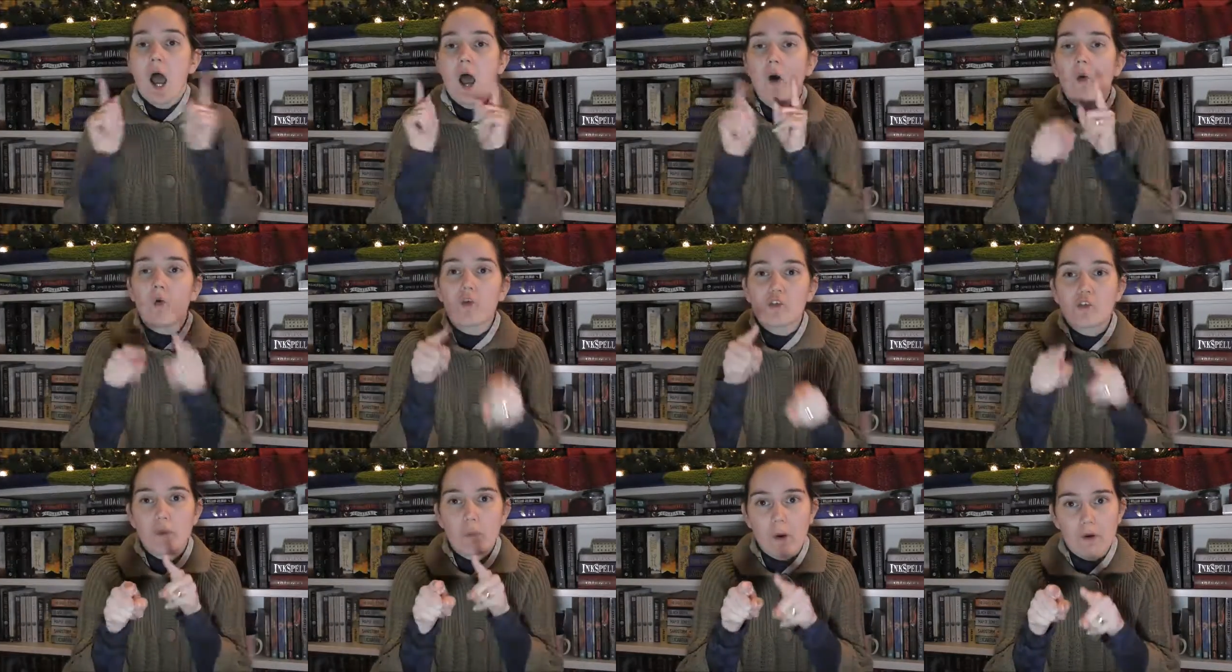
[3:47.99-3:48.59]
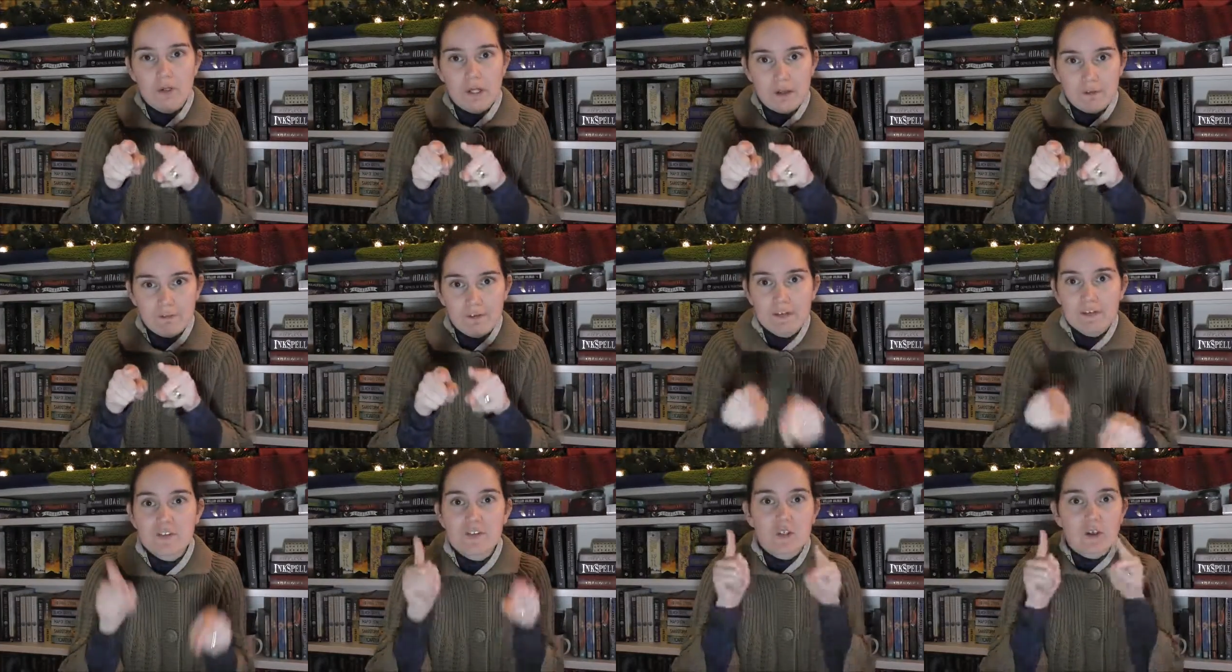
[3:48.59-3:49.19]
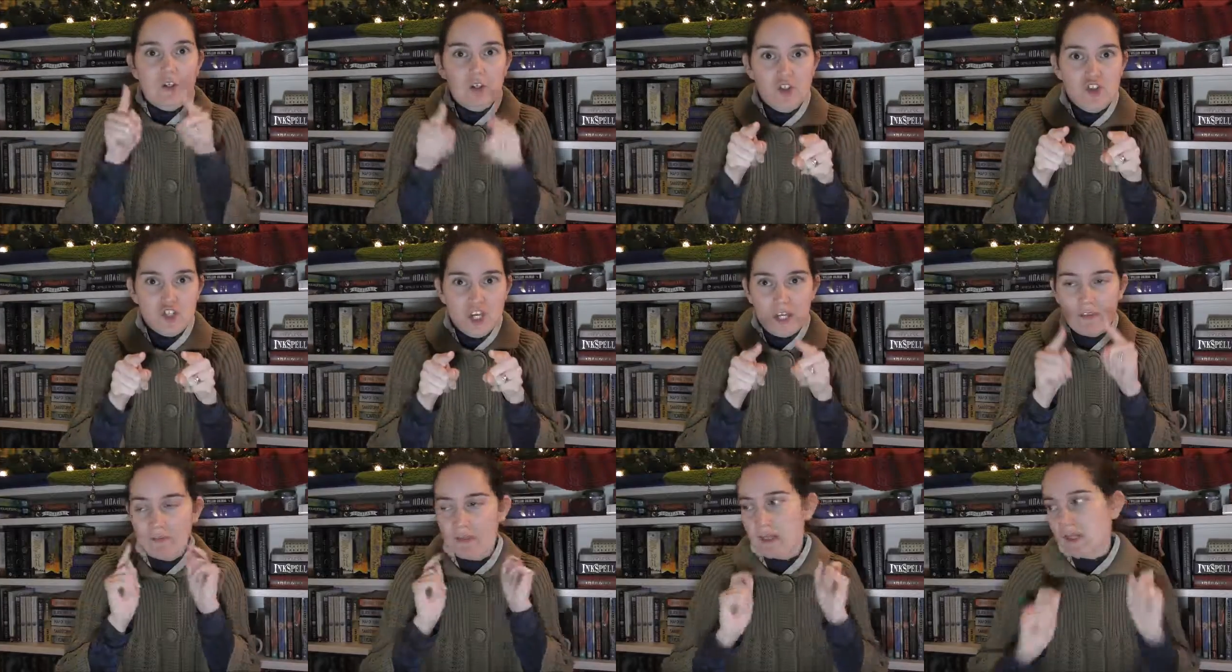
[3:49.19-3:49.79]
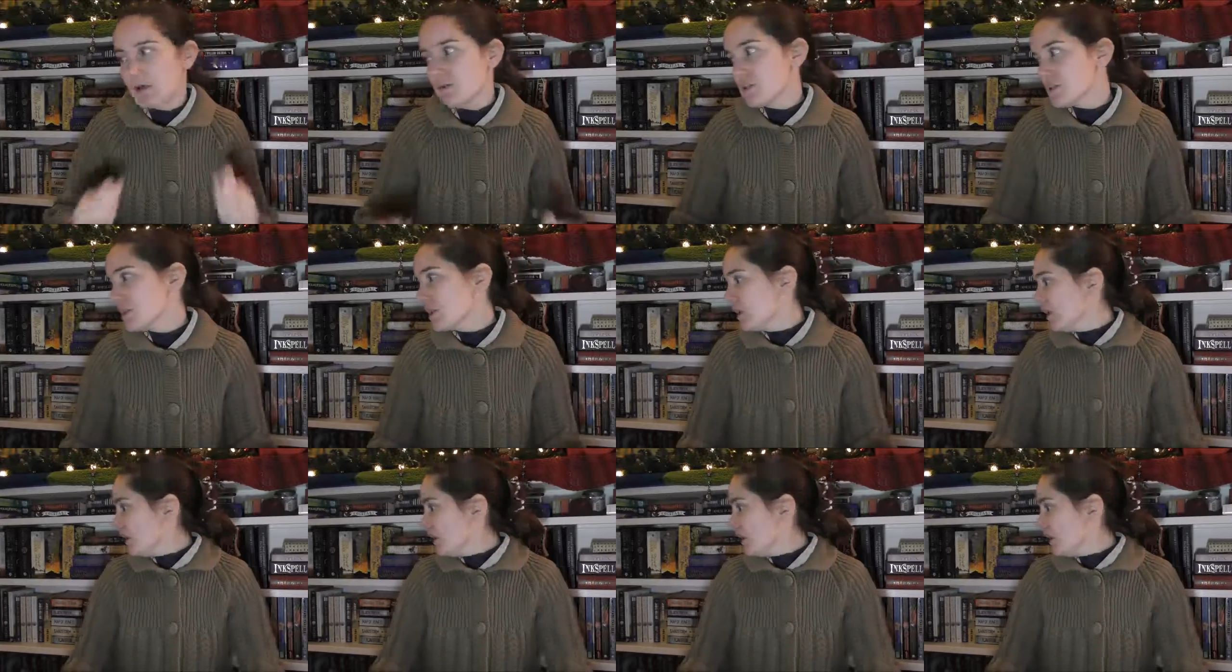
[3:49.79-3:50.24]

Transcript: Also on Netflix, so go and check that out.